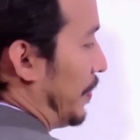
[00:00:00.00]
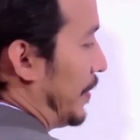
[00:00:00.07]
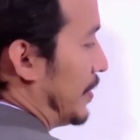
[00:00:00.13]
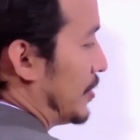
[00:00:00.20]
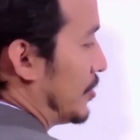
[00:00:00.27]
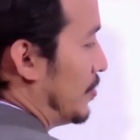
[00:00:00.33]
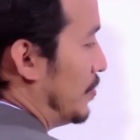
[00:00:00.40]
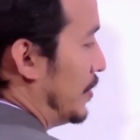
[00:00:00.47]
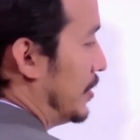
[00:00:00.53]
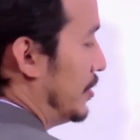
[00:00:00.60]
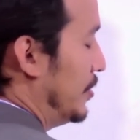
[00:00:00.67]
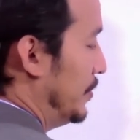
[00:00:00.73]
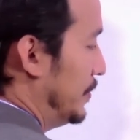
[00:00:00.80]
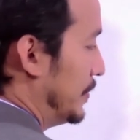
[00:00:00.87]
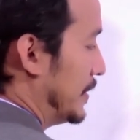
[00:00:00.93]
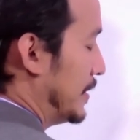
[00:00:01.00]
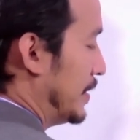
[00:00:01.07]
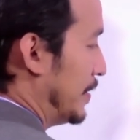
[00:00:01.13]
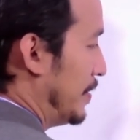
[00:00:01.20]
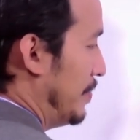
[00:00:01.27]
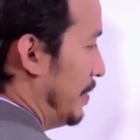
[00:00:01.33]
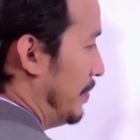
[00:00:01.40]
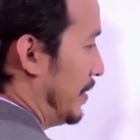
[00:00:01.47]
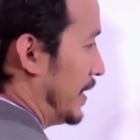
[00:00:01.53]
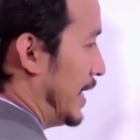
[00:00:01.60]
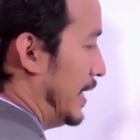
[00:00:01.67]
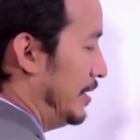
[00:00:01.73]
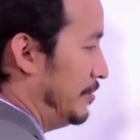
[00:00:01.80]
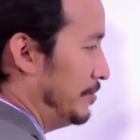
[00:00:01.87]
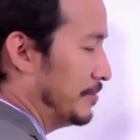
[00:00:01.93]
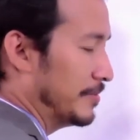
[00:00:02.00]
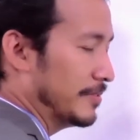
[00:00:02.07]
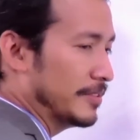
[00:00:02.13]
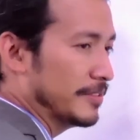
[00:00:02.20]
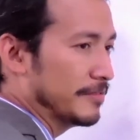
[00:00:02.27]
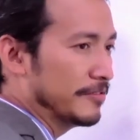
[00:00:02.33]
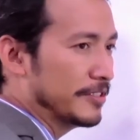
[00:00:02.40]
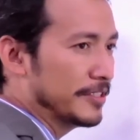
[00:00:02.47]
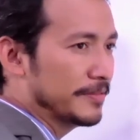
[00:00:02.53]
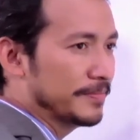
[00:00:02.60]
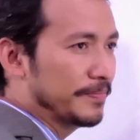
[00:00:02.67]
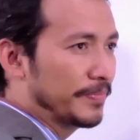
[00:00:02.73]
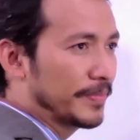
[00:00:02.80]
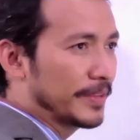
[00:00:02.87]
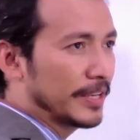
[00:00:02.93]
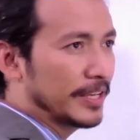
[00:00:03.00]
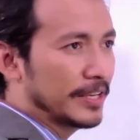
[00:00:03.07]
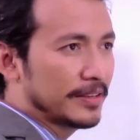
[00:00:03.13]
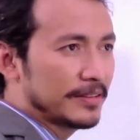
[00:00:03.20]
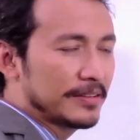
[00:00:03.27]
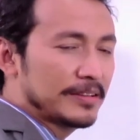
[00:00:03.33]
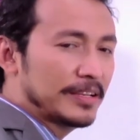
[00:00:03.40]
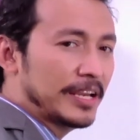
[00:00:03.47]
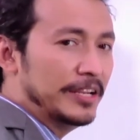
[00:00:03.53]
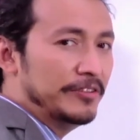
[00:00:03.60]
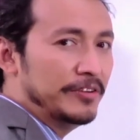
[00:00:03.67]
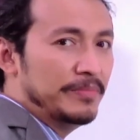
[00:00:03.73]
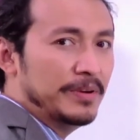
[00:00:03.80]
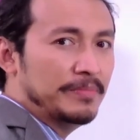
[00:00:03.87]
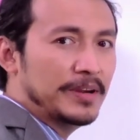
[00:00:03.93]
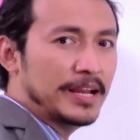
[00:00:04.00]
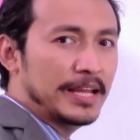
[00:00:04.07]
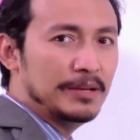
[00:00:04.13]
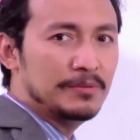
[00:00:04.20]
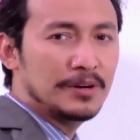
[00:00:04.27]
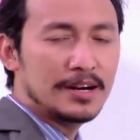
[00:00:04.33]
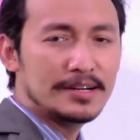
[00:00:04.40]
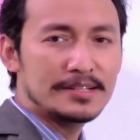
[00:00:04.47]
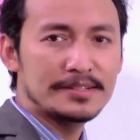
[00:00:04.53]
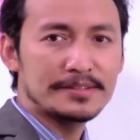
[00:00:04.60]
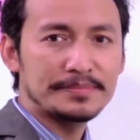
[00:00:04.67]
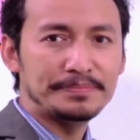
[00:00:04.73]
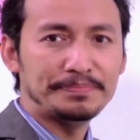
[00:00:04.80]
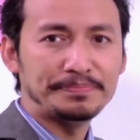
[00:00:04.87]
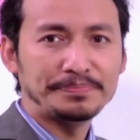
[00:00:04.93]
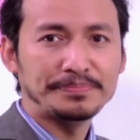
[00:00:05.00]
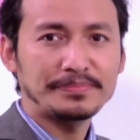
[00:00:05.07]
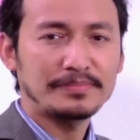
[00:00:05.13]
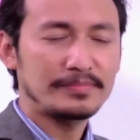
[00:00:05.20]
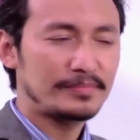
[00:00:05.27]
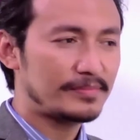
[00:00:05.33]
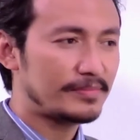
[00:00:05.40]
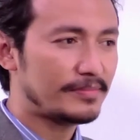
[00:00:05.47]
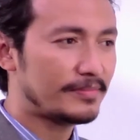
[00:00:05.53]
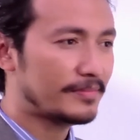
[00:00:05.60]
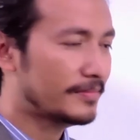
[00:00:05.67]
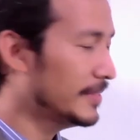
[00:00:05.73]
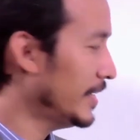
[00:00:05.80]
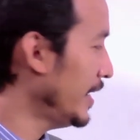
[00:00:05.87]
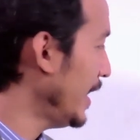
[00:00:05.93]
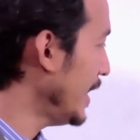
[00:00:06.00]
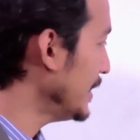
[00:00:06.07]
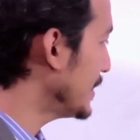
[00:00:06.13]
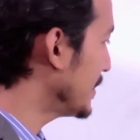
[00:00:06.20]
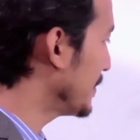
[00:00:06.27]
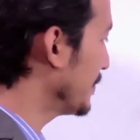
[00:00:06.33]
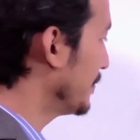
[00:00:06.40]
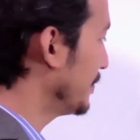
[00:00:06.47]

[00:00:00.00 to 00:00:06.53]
So what do you remember? Can you remember any words? S.